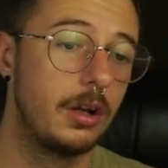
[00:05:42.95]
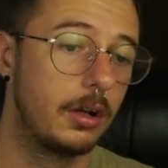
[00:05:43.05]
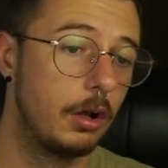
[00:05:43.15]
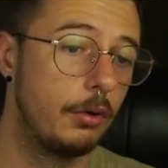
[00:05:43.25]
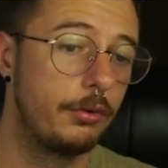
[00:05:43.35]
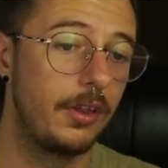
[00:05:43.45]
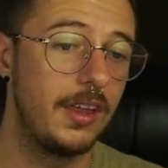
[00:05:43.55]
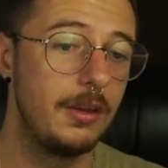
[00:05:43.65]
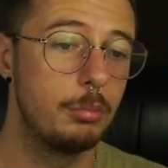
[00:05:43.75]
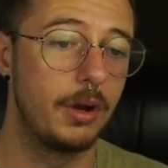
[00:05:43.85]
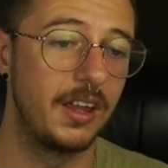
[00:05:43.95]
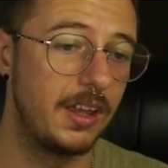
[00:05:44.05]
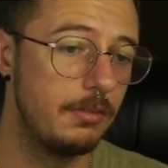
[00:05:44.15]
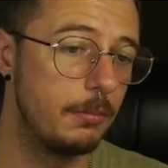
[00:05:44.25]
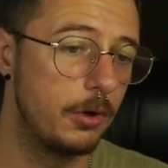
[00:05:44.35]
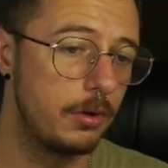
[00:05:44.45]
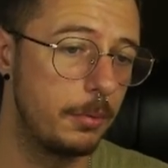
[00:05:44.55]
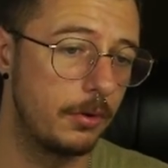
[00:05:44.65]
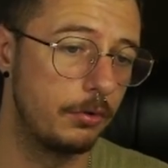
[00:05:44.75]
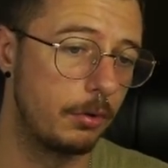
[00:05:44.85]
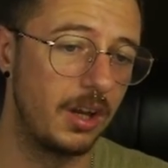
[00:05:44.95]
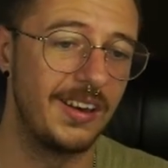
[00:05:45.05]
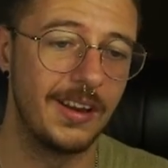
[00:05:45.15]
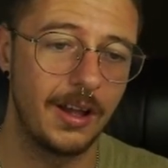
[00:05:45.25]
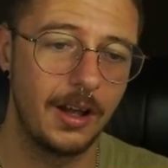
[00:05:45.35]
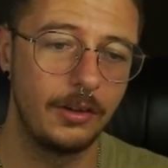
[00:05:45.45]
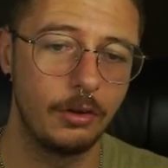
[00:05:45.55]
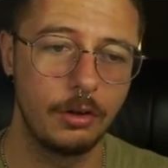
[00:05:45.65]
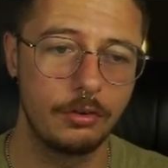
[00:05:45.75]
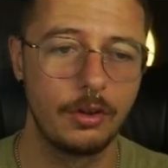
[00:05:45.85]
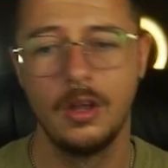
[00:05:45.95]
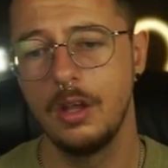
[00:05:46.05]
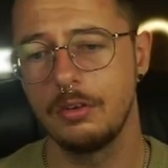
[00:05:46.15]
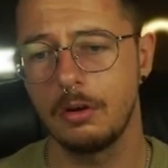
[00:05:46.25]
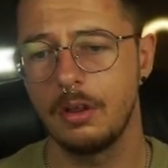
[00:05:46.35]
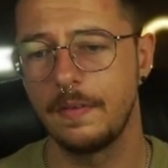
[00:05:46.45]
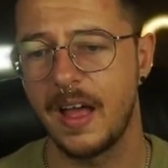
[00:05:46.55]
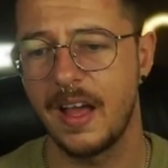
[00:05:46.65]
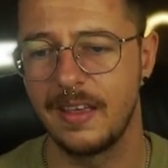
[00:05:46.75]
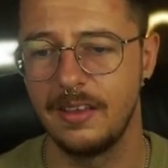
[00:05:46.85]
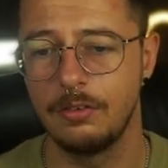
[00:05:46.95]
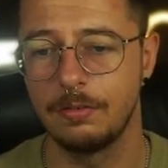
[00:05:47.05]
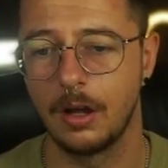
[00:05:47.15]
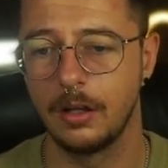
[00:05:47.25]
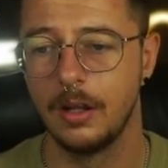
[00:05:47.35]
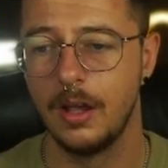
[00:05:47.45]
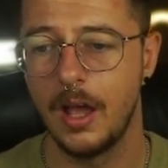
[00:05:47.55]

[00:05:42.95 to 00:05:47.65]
closed in break even virtually because it was only $9, so that is fine.